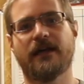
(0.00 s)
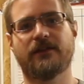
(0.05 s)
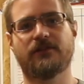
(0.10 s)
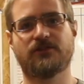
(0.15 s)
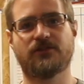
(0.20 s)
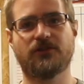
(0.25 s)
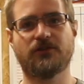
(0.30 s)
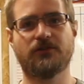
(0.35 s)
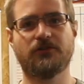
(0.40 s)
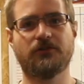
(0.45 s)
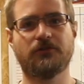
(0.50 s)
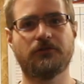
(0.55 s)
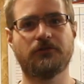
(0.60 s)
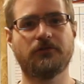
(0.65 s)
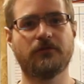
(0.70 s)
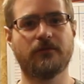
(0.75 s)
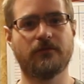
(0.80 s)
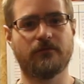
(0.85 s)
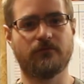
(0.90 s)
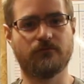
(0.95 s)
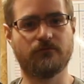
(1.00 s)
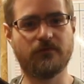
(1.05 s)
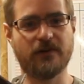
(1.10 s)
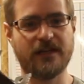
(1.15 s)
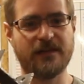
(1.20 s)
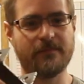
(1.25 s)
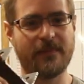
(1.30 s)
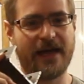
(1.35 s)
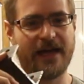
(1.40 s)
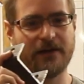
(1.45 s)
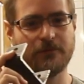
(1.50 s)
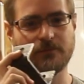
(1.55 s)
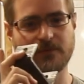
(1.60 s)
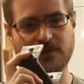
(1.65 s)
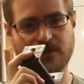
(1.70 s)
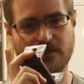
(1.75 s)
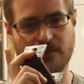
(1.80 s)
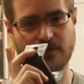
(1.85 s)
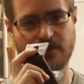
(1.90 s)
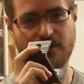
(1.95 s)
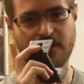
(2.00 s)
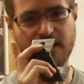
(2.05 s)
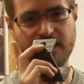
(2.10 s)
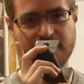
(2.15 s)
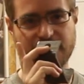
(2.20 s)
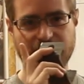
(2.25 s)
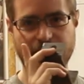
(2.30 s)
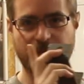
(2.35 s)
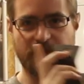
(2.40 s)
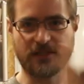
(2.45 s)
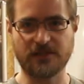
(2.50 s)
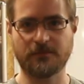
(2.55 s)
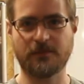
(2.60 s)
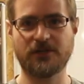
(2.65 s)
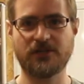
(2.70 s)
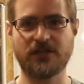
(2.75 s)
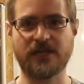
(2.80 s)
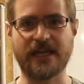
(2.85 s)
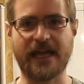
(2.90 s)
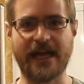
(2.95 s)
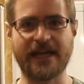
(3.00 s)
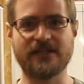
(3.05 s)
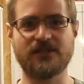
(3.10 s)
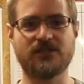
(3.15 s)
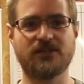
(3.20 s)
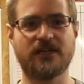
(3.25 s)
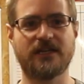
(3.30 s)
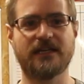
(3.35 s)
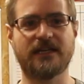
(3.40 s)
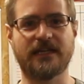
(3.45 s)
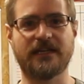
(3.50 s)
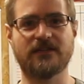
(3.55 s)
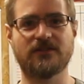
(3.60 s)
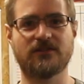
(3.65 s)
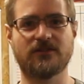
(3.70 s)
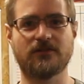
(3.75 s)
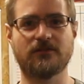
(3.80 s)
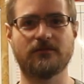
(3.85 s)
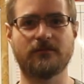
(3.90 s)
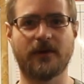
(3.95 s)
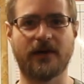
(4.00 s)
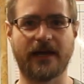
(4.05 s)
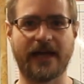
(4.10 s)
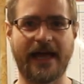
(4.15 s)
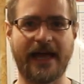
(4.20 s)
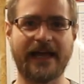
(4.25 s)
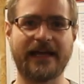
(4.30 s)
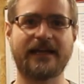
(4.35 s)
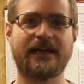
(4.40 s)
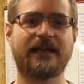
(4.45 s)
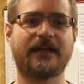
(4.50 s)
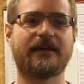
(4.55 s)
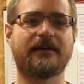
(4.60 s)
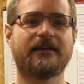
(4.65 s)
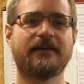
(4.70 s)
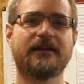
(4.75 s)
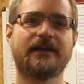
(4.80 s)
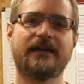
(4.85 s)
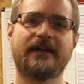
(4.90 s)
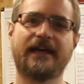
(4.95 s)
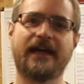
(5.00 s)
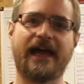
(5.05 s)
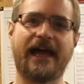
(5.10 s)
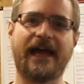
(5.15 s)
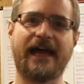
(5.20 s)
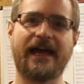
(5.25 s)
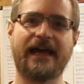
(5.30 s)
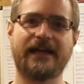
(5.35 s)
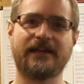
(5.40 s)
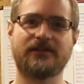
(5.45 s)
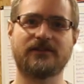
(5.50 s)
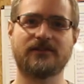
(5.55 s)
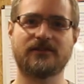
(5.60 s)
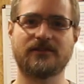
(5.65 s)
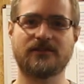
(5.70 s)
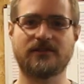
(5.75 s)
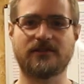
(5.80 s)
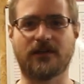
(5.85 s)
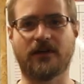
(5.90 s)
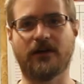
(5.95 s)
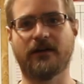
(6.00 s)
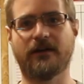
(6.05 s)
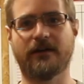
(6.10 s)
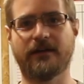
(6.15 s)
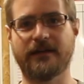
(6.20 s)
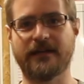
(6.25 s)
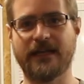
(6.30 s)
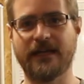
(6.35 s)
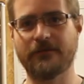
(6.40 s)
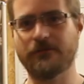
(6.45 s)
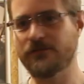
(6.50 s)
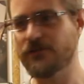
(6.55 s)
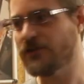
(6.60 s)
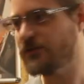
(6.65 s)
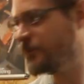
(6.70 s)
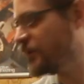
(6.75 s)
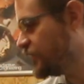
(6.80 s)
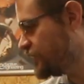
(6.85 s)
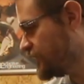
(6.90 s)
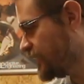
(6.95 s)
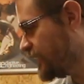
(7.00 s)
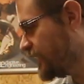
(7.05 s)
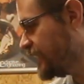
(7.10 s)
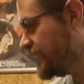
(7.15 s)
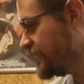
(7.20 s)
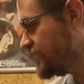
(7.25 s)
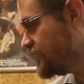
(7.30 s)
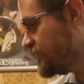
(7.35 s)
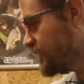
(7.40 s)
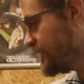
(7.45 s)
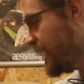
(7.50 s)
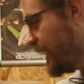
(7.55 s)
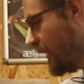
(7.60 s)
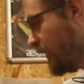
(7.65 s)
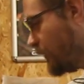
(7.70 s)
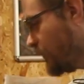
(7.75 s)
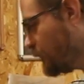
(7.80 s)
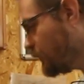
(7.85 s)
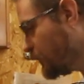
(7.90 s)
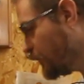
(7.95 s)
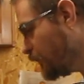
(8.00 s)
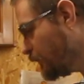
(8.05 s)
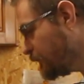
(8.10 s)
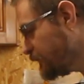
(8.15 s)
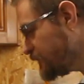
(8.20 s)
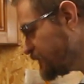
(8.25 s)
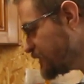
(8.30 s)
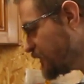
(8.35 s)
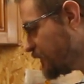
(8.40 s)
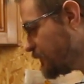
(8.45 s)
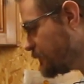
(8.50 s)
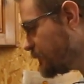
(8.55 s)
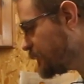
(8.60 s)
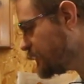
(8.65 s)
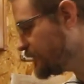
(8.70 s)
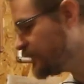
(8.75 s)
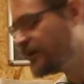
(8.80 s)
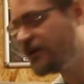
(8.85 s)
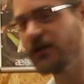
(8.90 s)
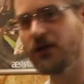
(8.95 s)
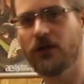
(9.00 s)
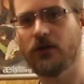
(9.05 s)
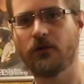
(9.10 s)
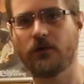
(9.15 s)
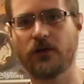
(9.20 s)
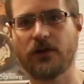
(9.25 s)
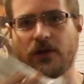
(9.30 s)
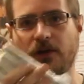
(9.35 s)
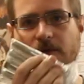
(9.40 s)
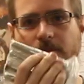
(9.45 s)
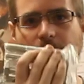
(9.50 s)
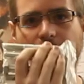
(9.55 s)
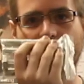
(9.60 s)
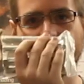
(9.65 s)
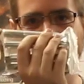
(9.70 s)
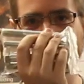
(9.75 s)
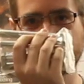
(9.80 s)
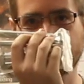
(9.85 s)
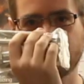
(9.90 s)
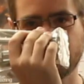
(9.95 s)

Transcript: to remount this Mitsubishi engine into my Anglia. And I left you because I needed to get hold of some longer bolts,